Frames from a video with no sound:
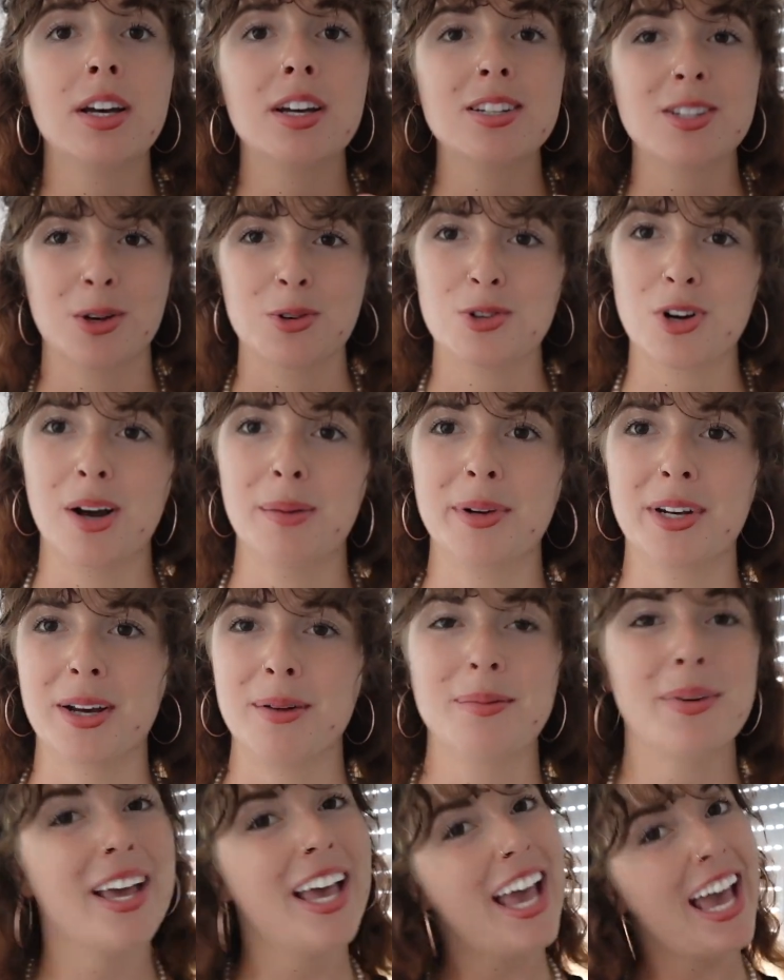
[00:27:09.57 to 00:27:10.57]
Don't trauma
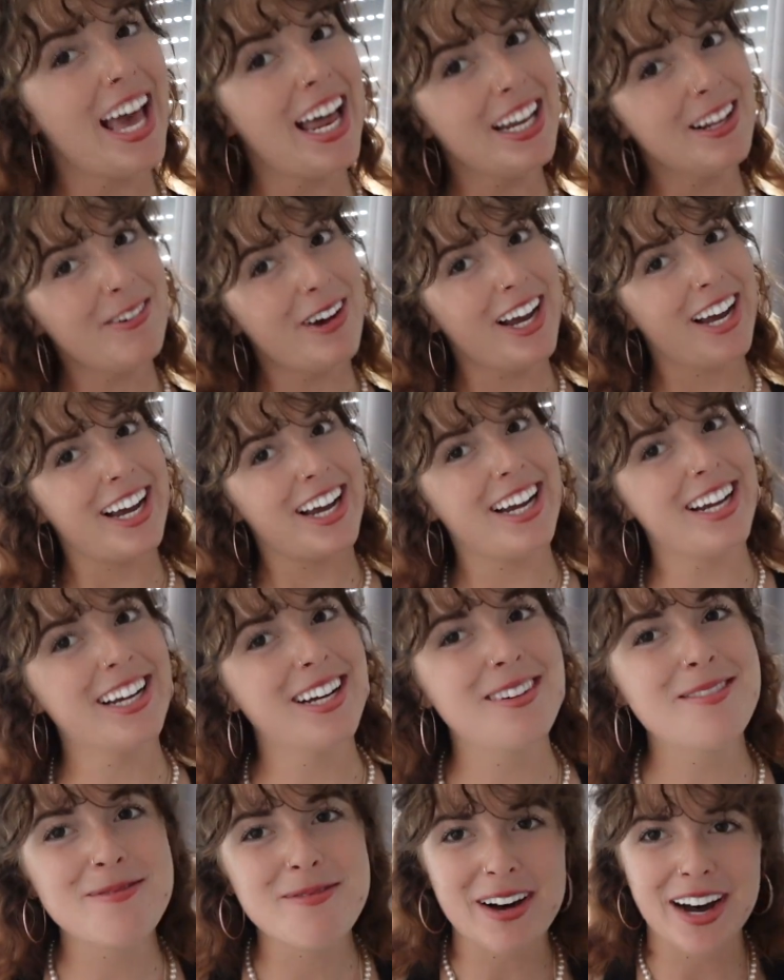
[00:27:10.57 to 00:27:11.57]
dump.
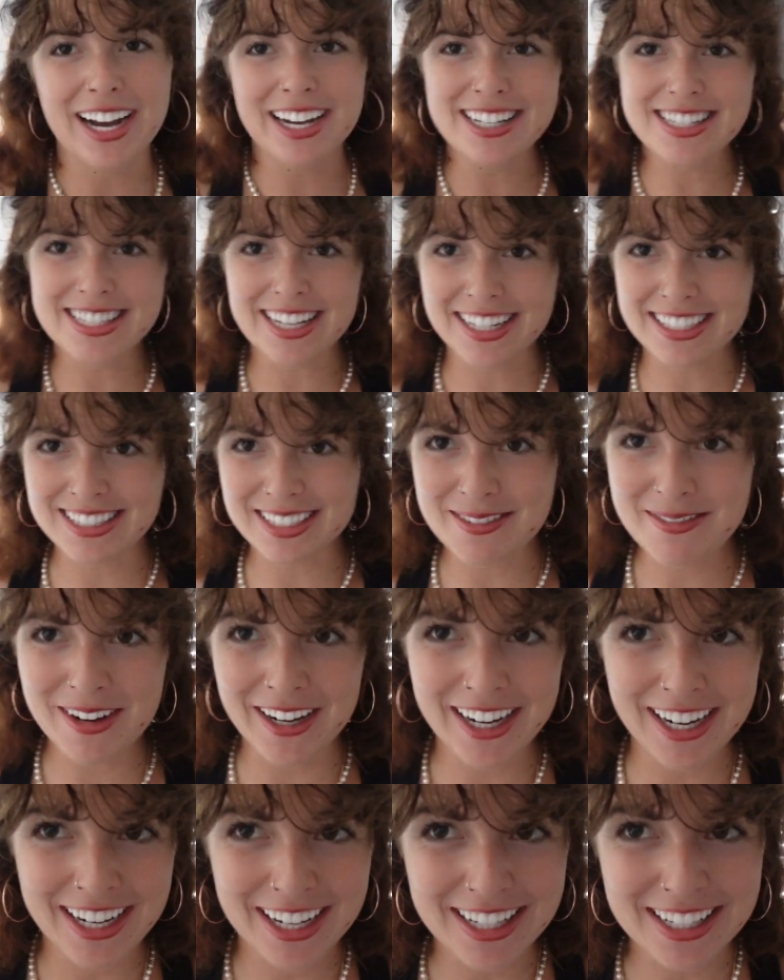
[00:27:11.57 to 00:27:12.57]
Anyway, bye sexy
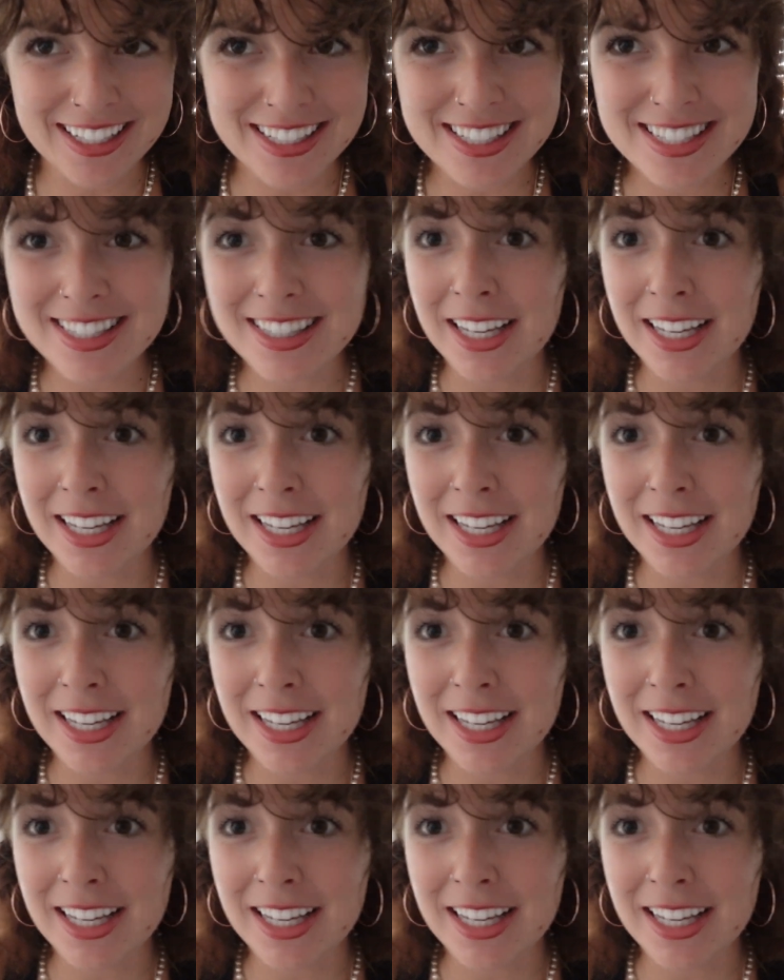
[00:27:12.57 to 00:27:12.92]
pants.